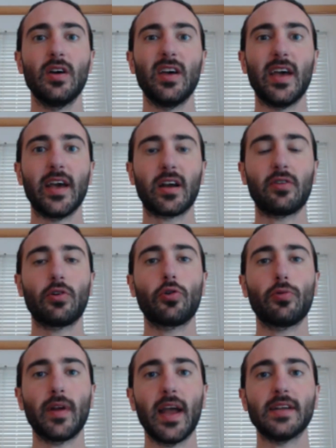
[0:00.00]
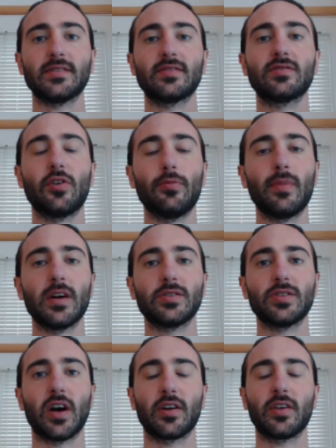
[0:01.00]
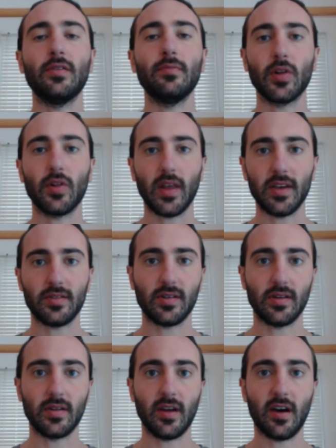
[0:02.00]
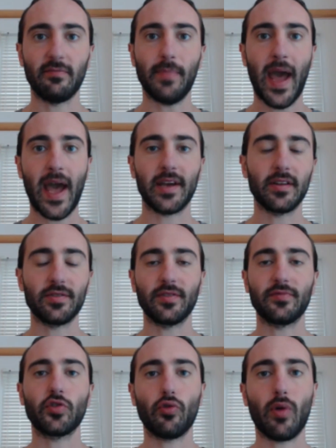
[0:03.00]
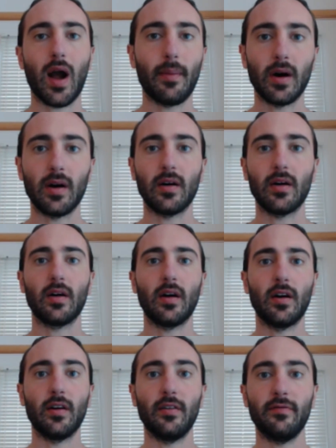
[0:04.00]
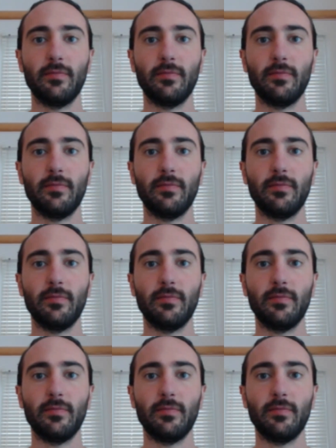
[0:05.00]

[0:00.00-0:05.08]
it creates so much accumulation of baggage, of trauma, of